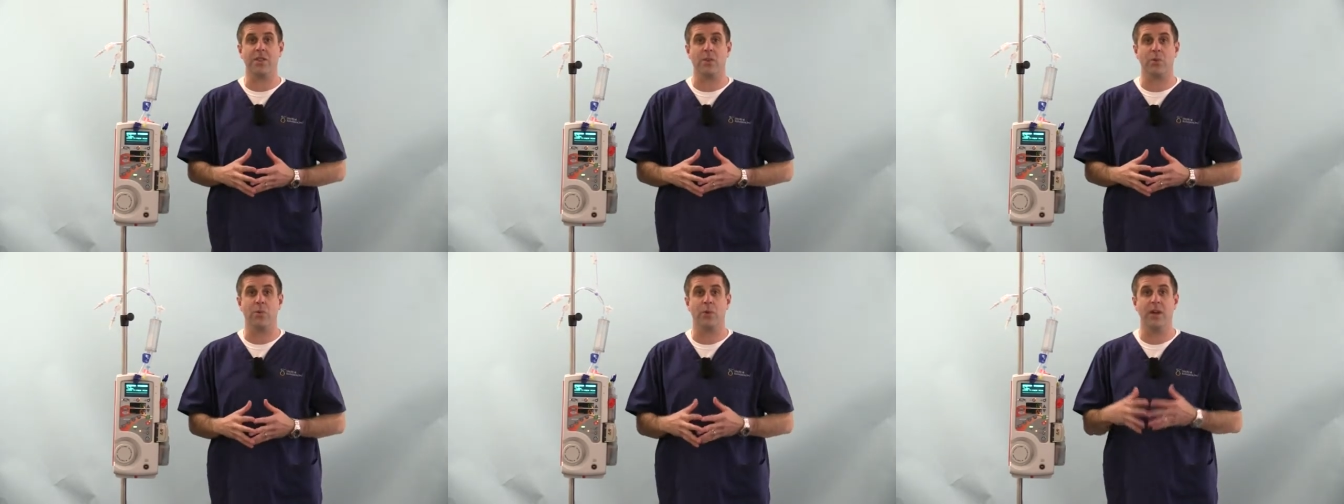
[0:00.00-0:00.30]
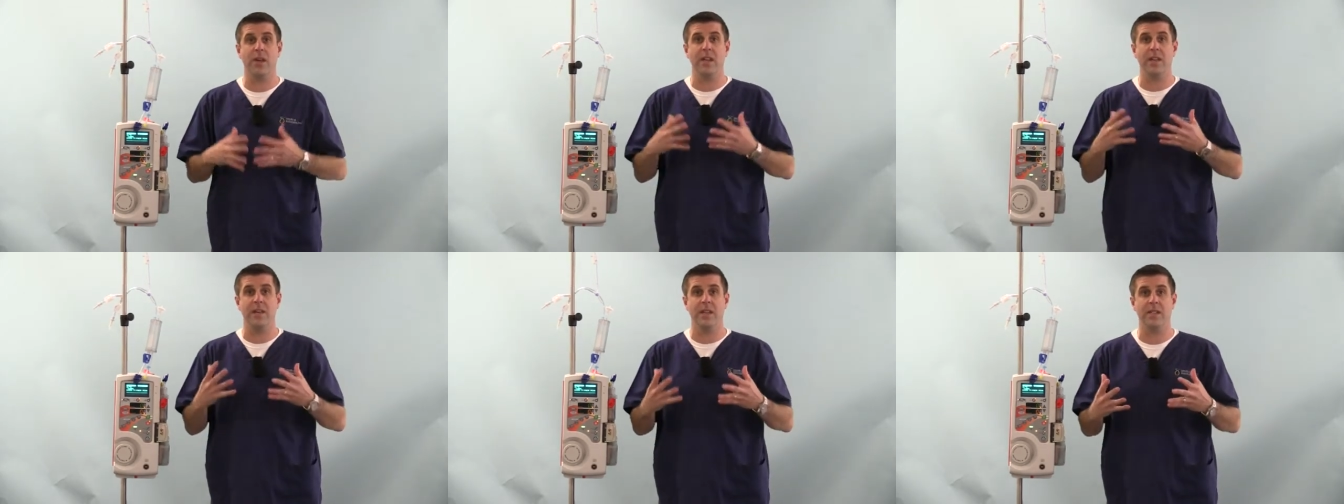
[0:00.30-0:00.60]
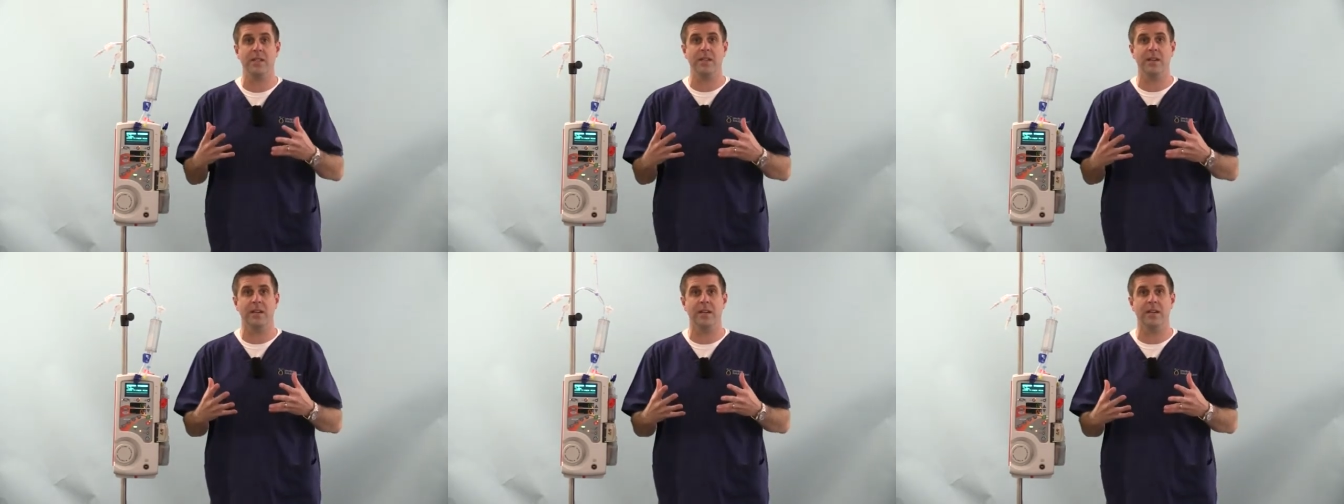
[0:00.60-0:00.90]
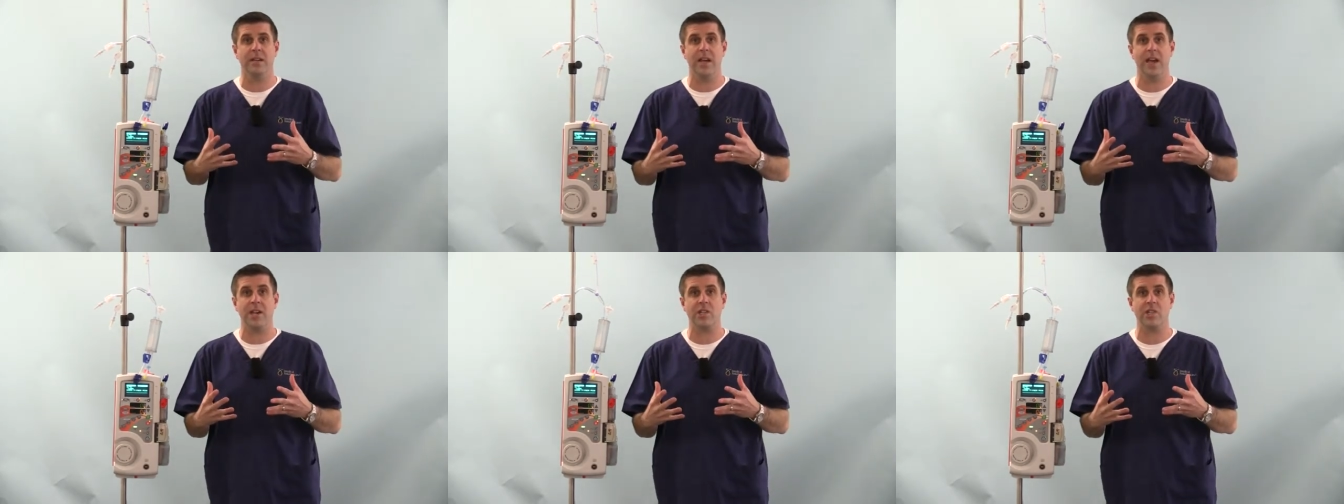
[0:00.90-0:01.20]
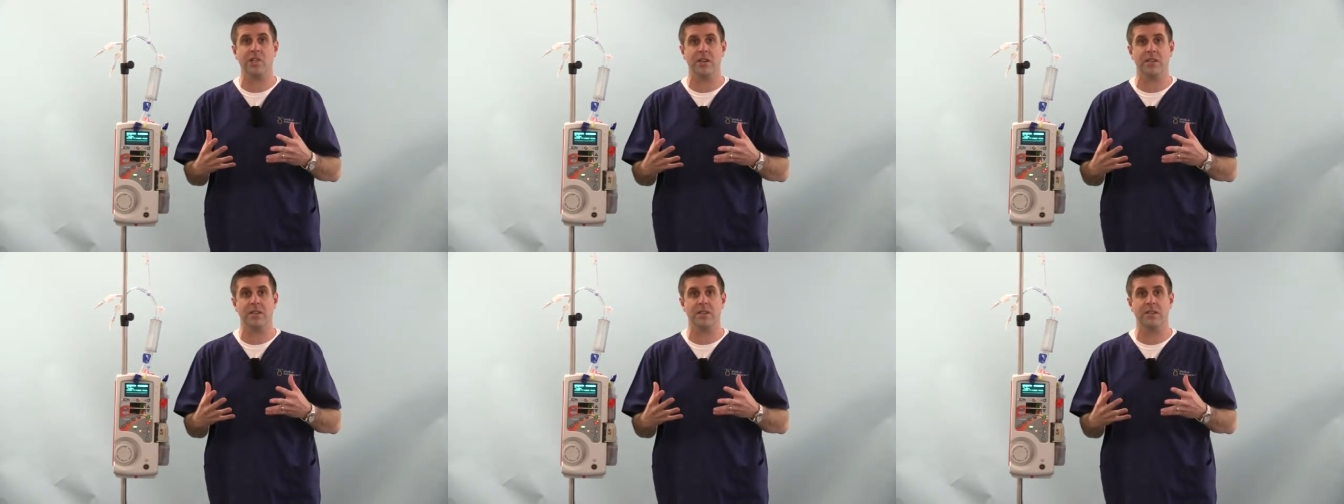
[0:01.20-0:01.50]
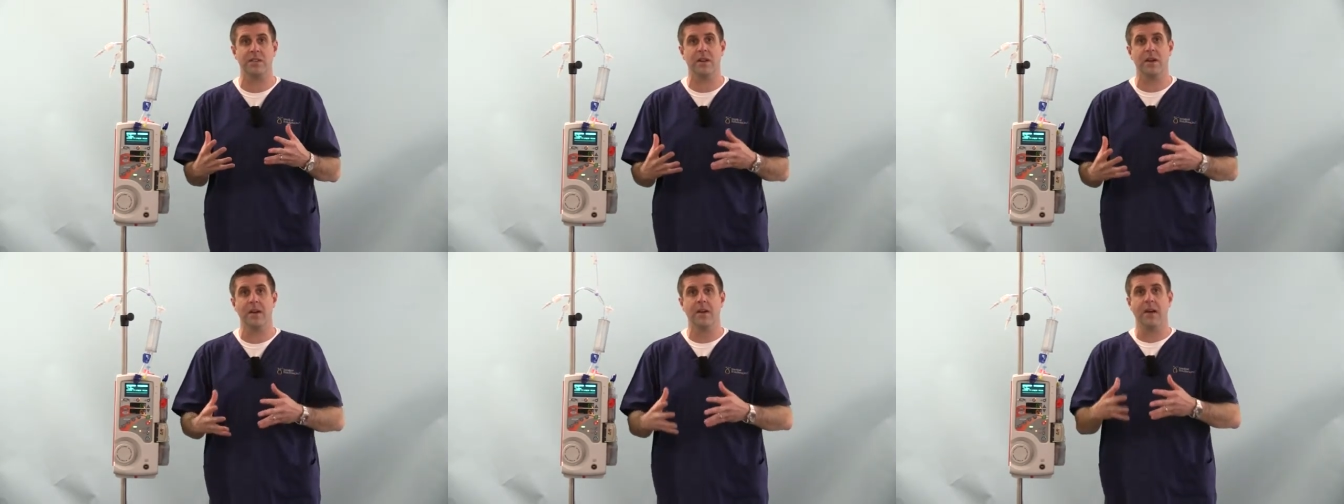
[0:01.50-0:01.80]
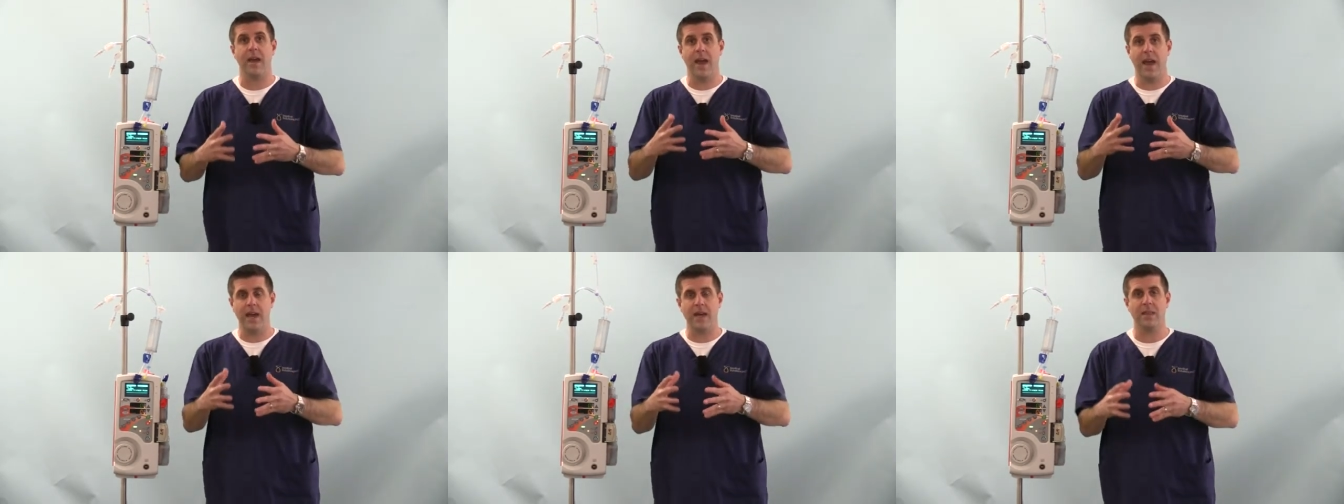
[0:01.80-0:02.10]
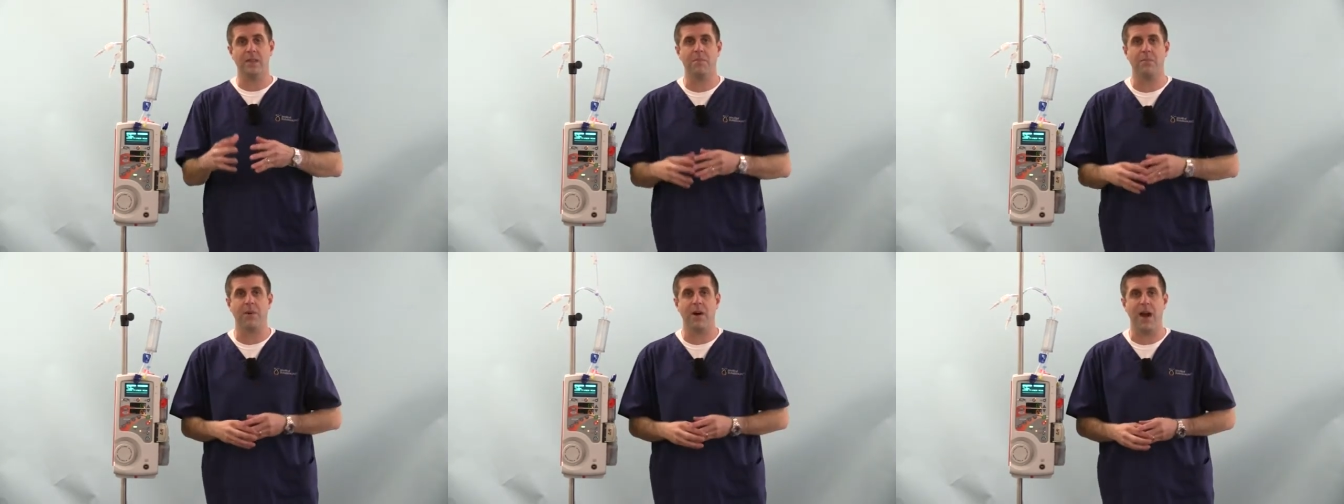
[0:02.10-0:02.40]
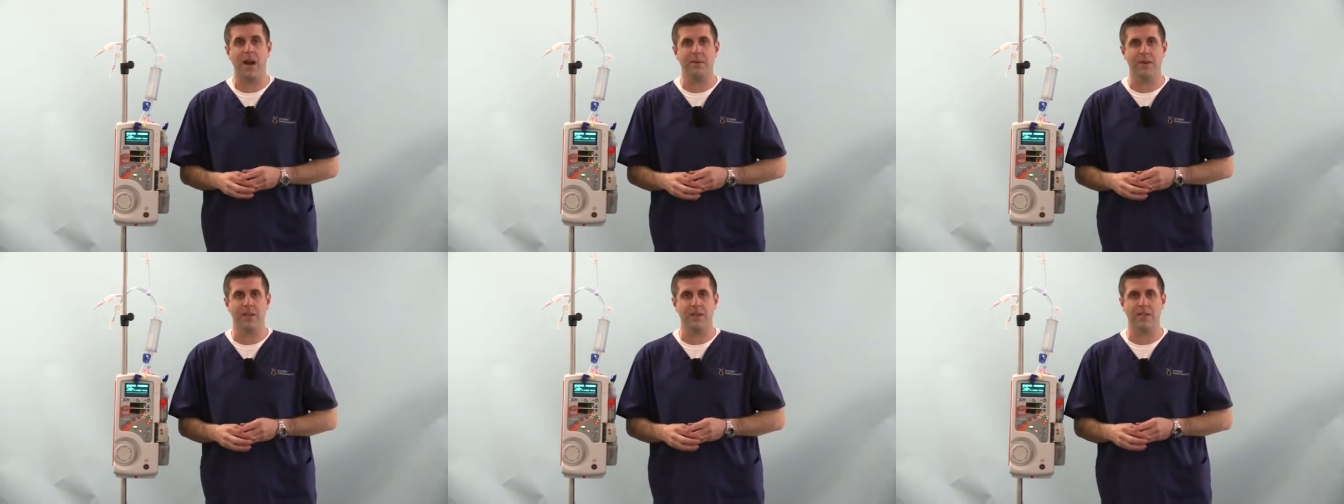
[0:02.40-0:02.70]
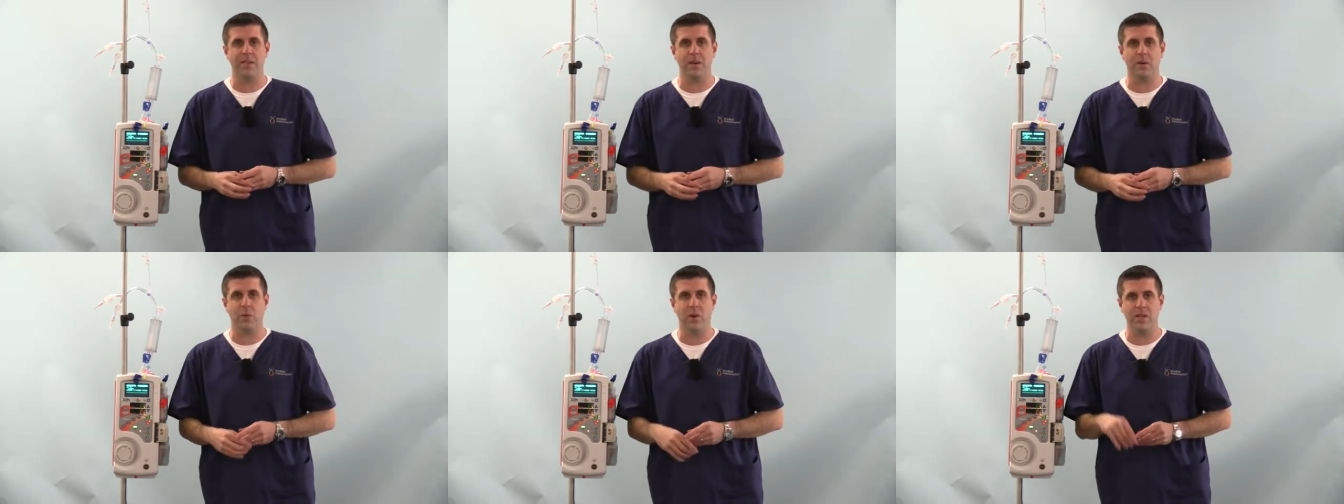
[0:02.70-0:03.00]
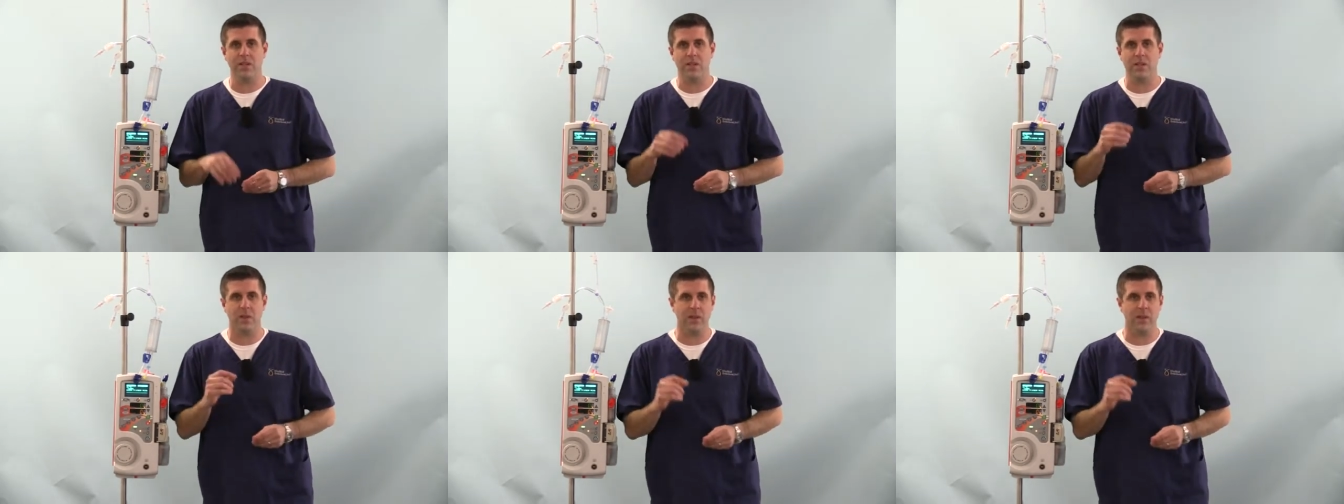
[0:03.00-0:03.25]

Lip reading: 3 easy connections and the priming sequence.